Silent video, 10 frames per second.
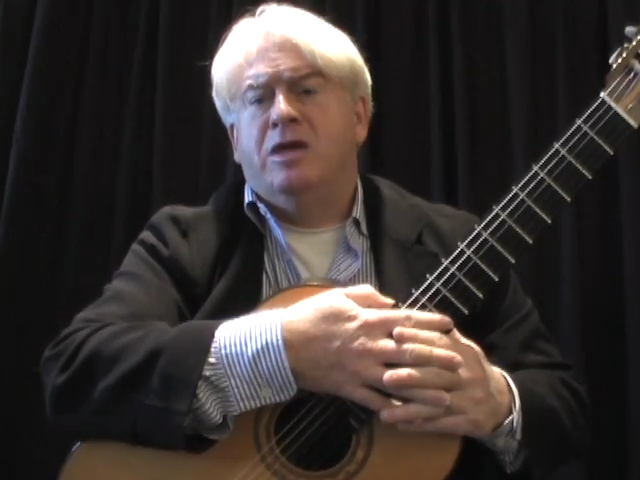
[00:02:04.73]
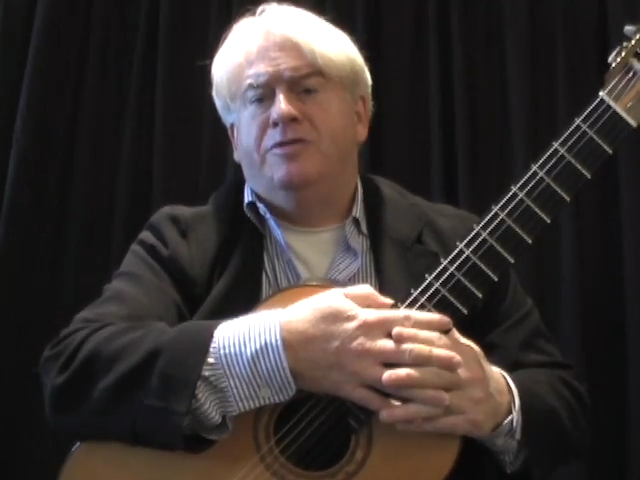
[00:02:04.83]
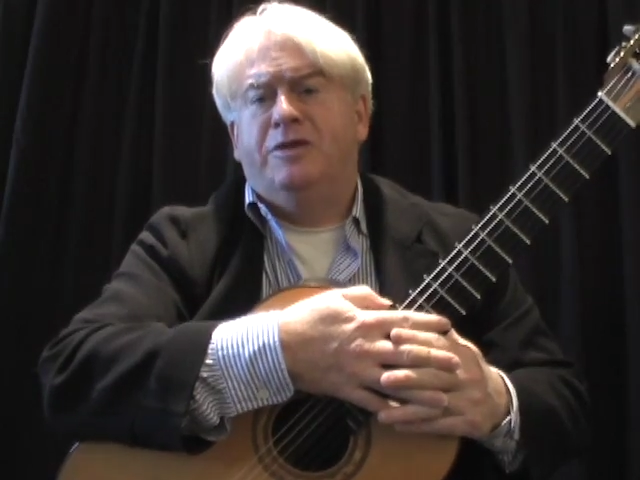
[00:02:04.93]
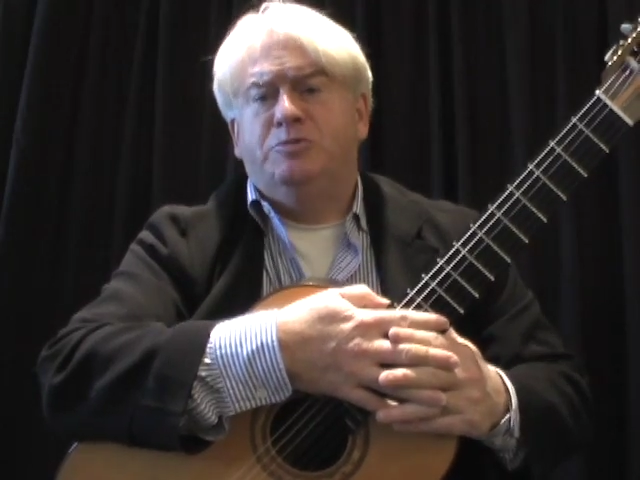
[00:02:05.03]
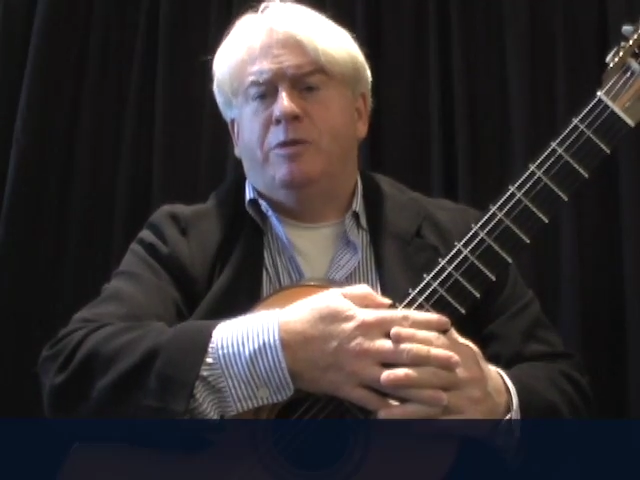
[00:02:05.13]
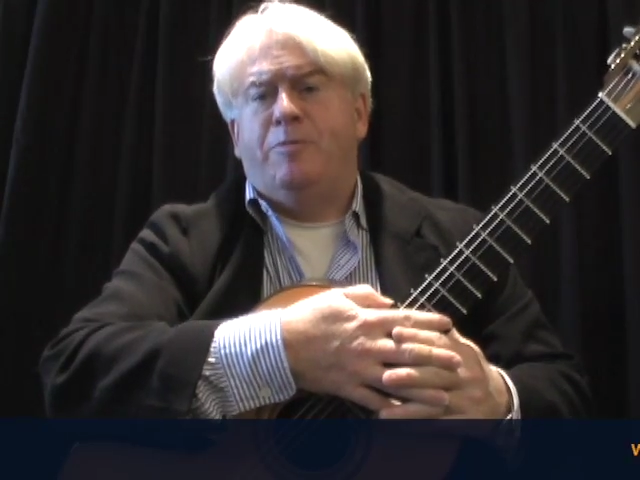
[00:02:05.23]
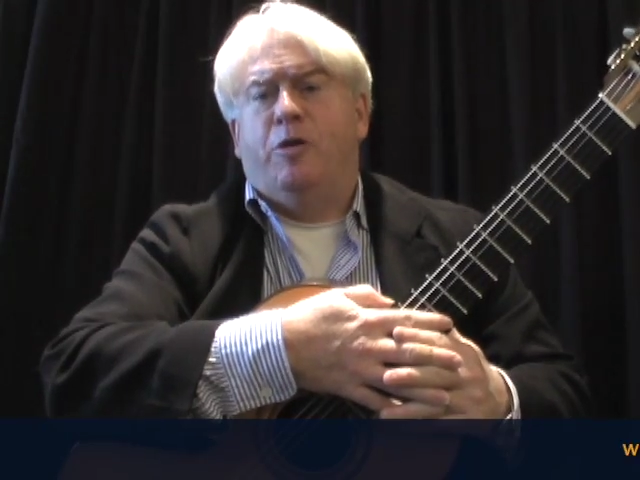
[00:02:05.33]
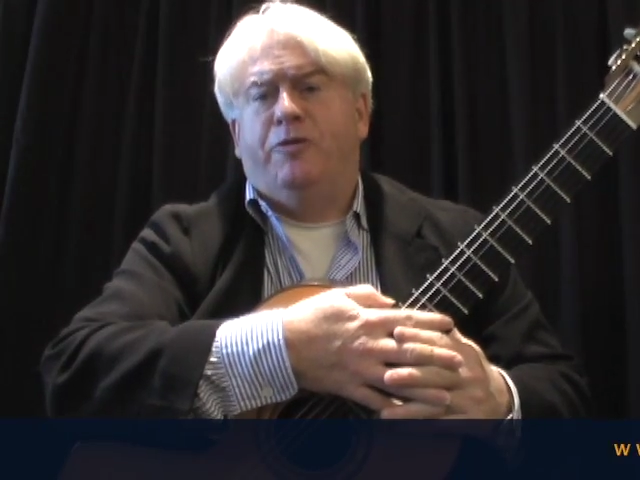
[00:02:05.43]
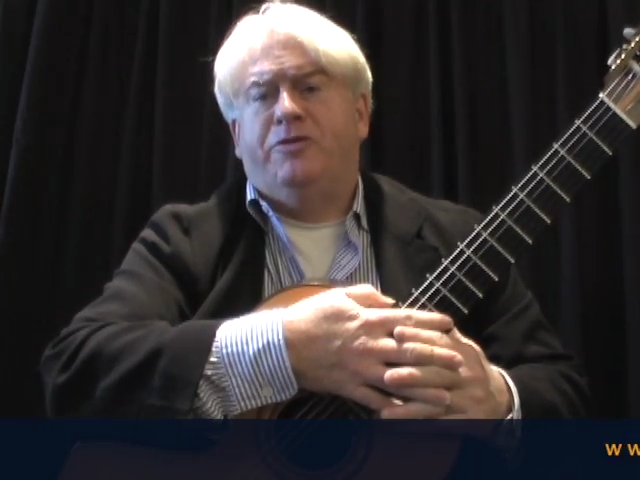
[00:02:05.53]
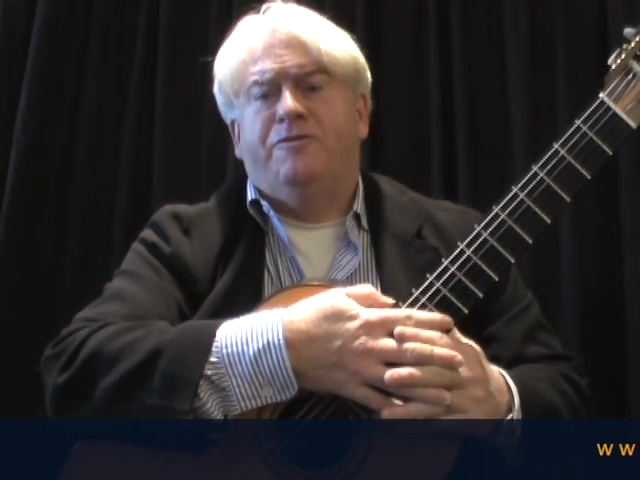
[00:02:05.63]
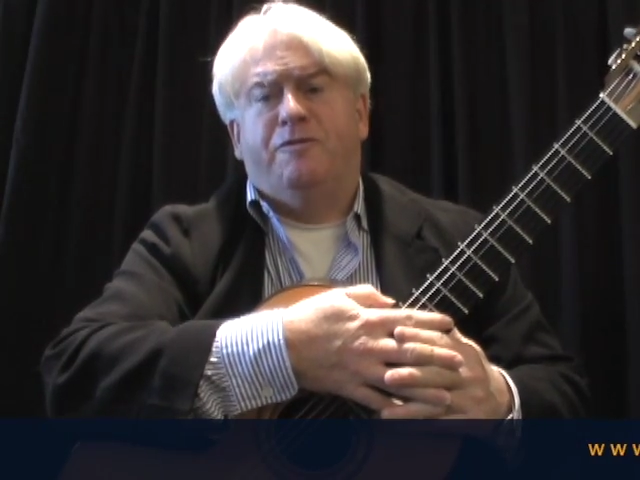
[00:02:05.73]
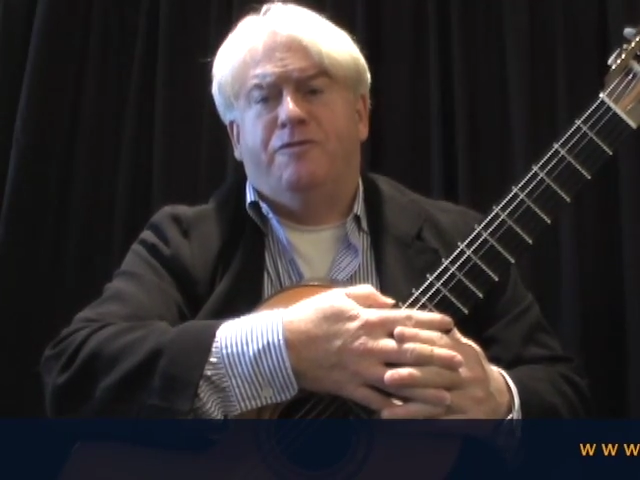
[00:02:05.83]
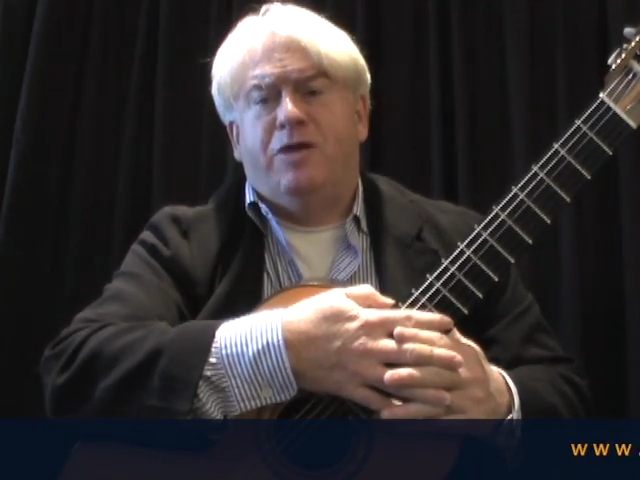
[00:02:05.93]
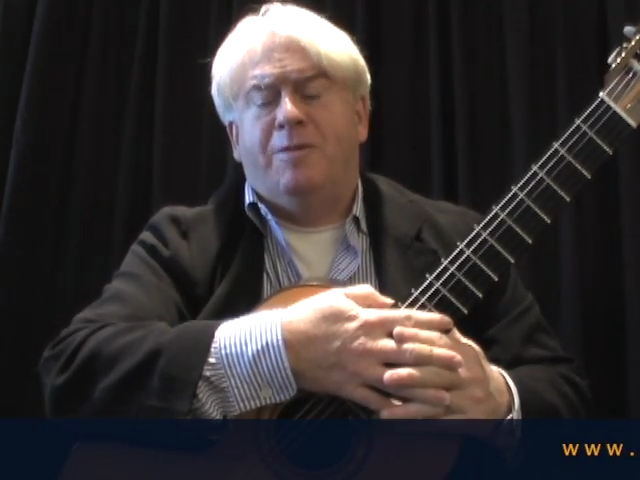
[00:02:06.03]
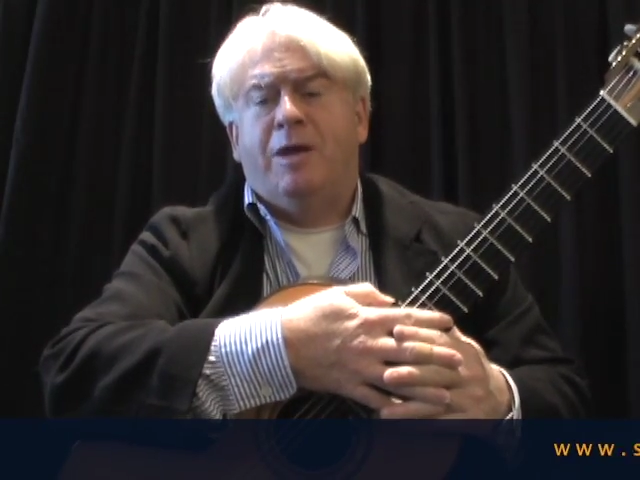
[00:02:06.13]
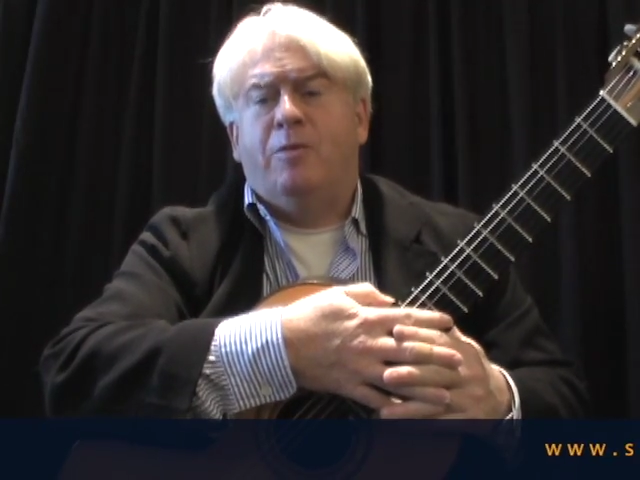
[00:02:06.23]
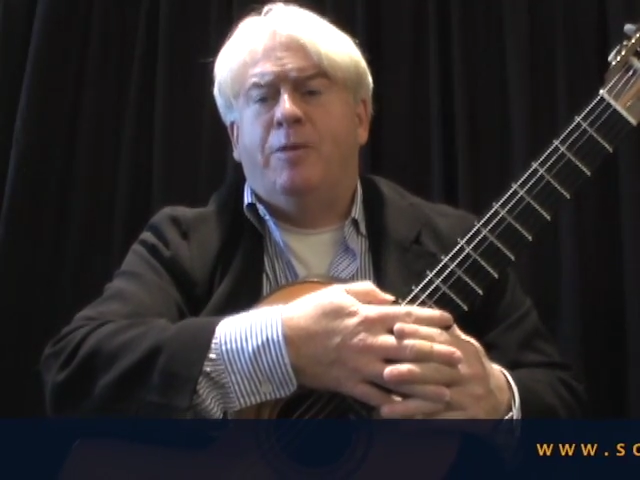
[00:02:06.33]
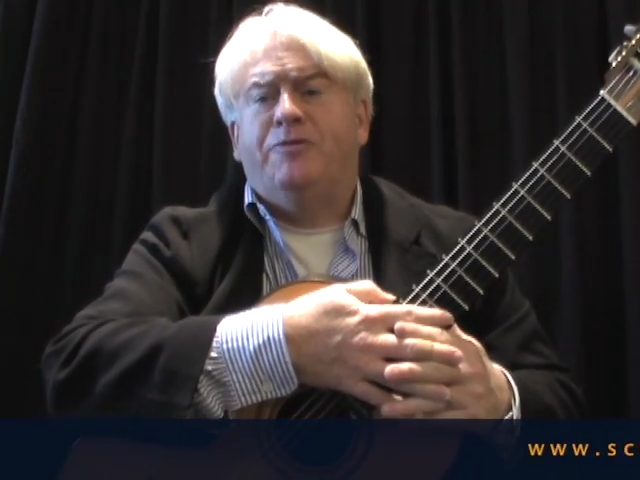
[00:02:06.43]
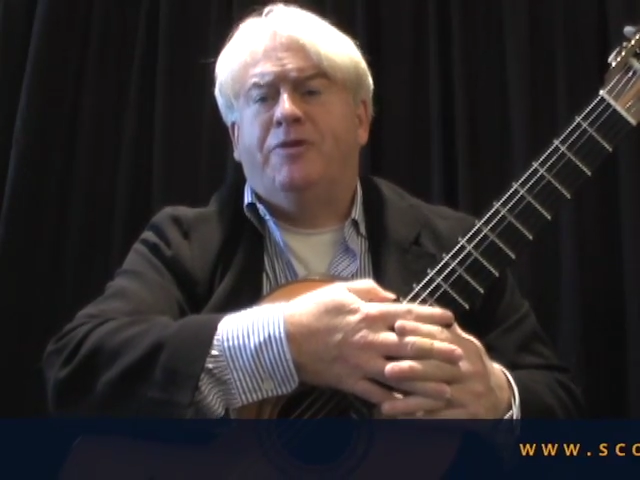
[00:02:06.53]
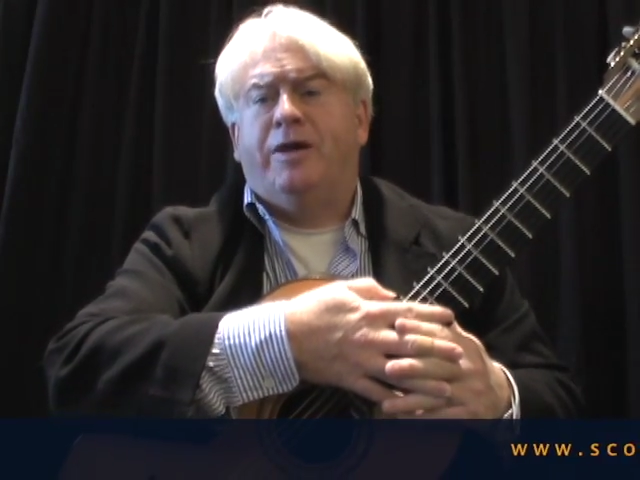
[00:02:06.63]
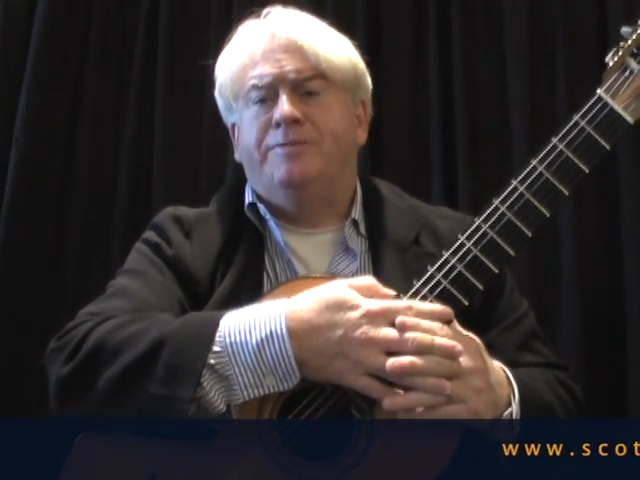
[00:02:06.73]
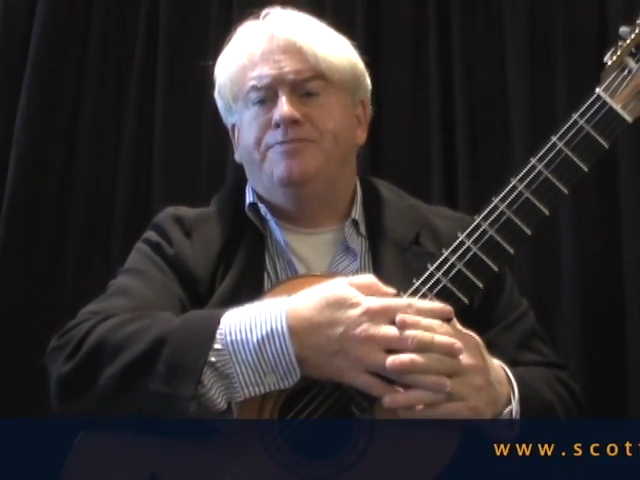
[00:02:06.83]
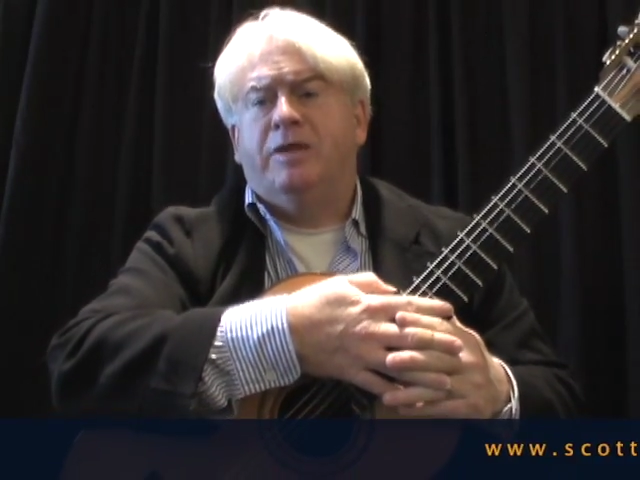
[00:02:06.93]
This will be posted for free on my website.